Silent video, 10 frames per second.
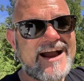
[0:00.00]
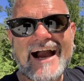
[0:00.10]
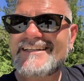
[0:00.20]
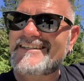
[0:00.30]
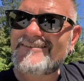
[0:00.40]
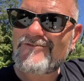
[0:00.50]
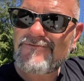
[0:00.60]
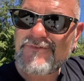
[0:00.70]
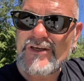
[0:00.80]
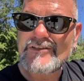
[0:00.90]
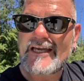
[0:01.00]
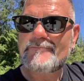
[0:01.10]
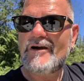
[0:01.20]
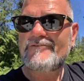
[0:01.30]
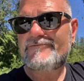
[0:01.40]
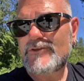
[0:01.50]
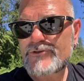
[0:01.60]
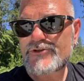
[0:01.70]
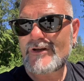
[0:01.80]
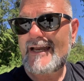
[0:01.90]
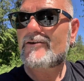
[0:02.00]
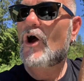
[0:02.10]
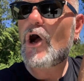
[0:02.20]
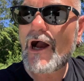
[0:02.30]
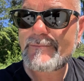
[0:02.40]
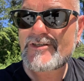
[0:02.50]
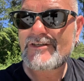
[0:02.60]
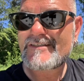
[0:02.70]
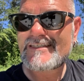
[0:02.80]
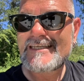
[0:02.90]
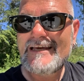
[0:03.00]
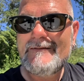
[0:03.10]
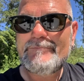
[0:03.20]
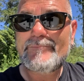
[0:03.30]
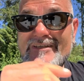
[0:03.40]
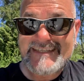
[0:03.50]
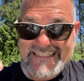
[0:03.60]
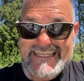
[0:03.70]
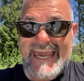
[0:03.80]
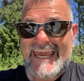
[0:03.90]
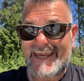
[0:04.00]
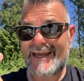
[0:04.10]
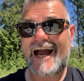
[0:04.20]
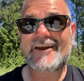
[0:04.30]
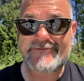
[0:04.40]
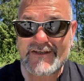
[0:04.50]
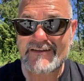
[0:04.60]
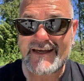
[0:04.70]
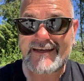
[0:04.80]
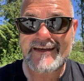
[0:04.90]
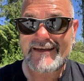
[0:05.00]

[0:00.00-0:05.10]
I didn't feel like my future had options. But today, I feel like